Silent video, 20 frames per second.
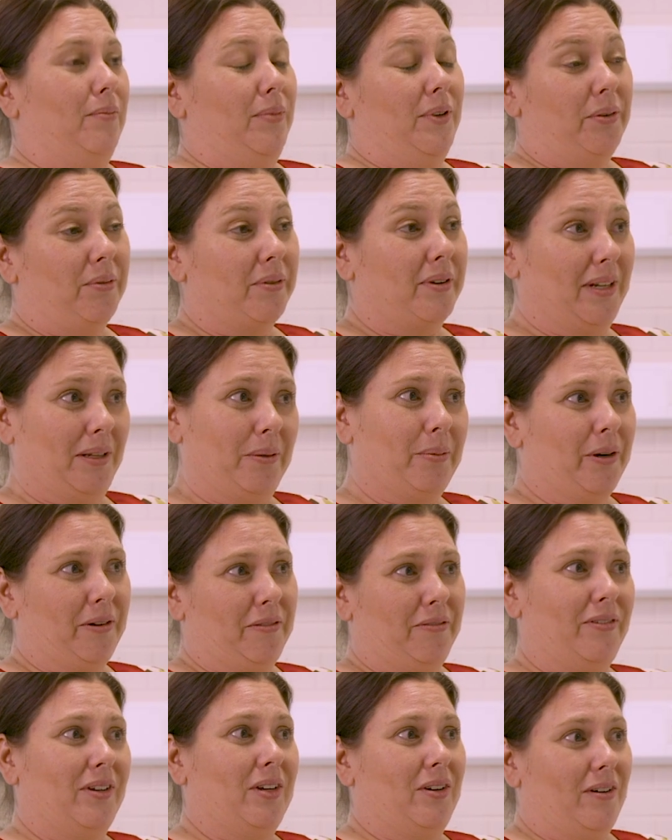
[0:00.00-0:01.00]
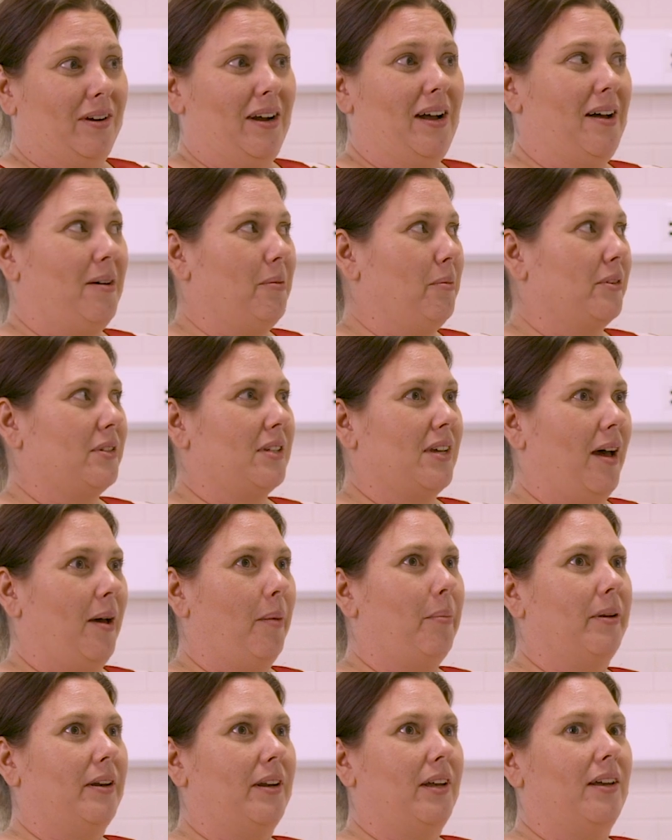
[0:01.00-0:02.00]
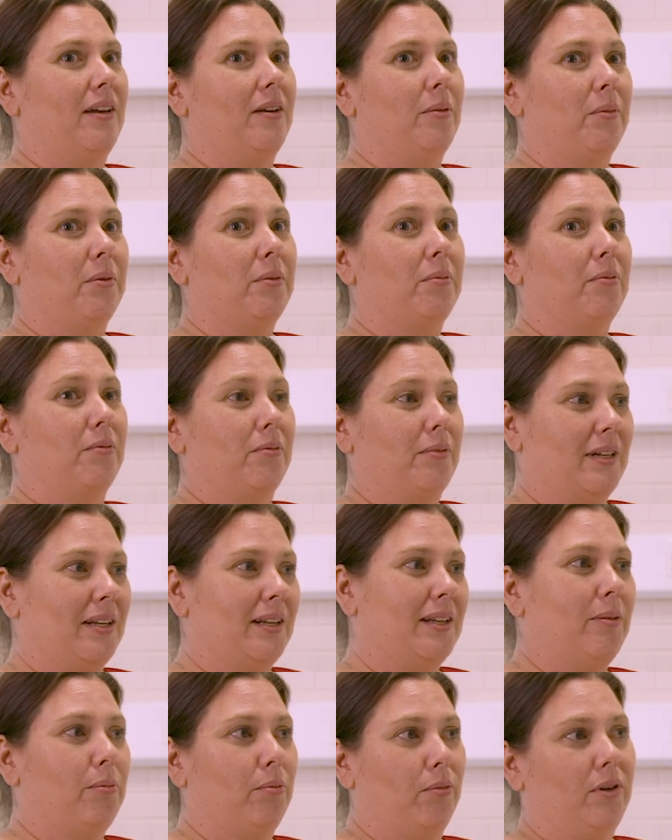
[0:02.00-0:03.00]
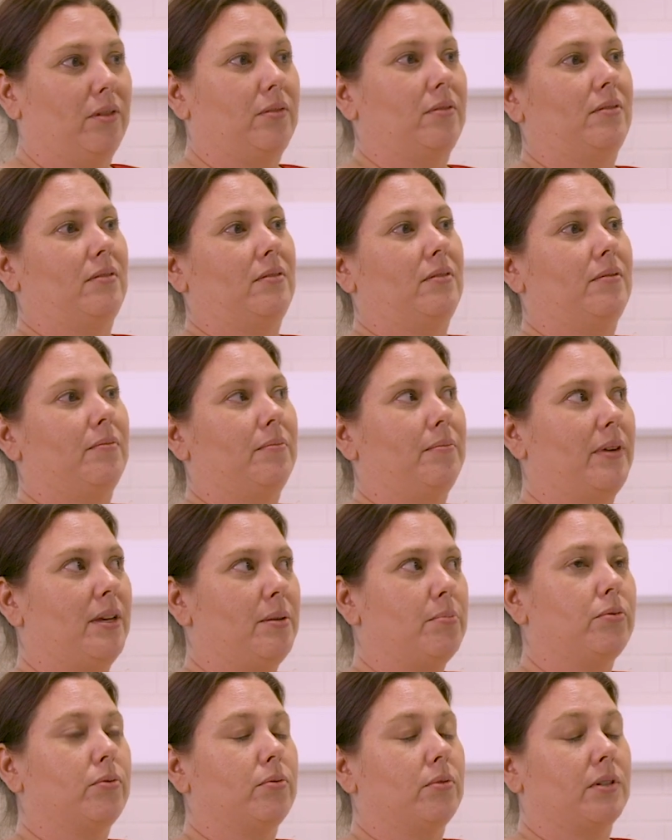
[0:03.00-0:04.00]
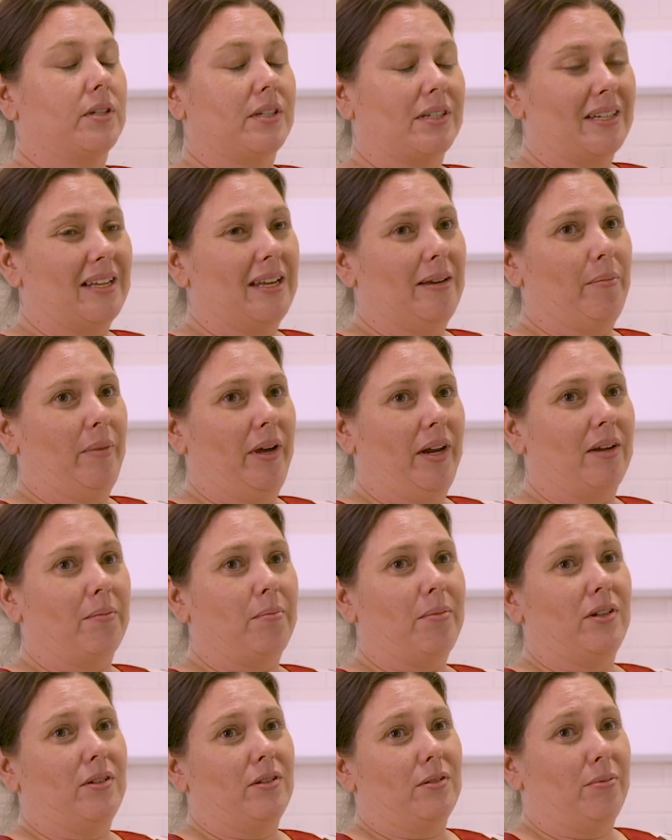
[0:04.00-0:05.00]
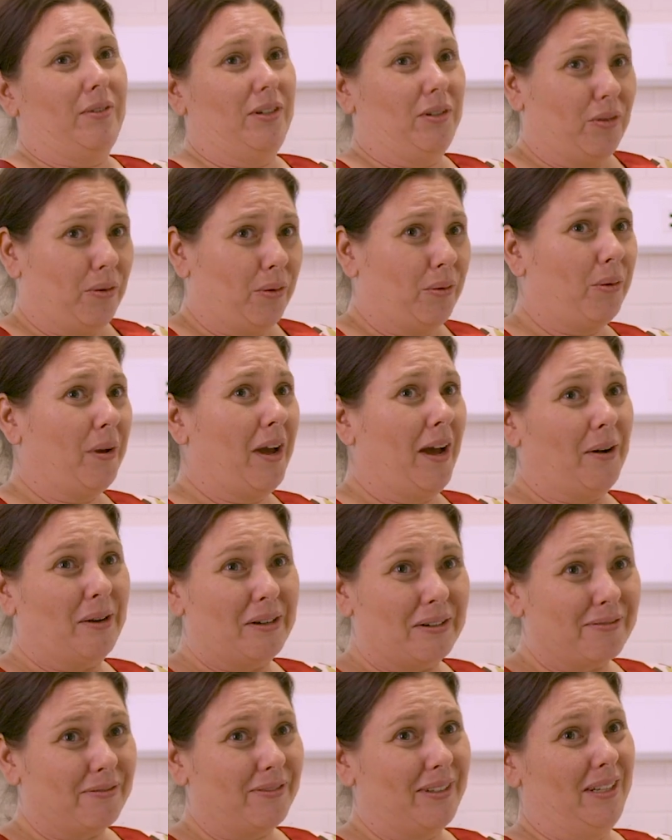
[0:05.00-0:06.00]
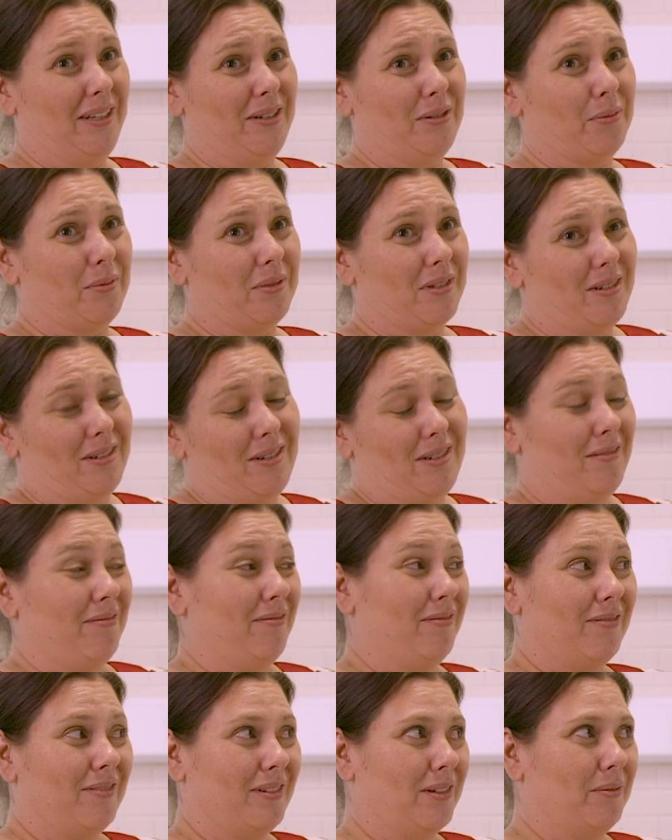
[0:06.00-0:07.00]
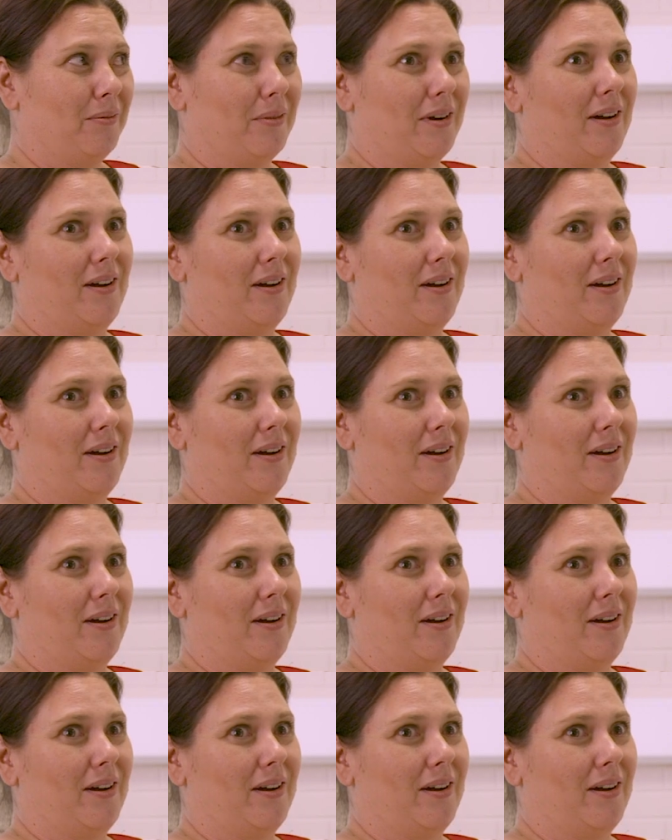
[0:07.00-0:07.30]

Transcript: we really want to figure out what's happening and we really want people to sleep better because we know how it feels. It doesn't feel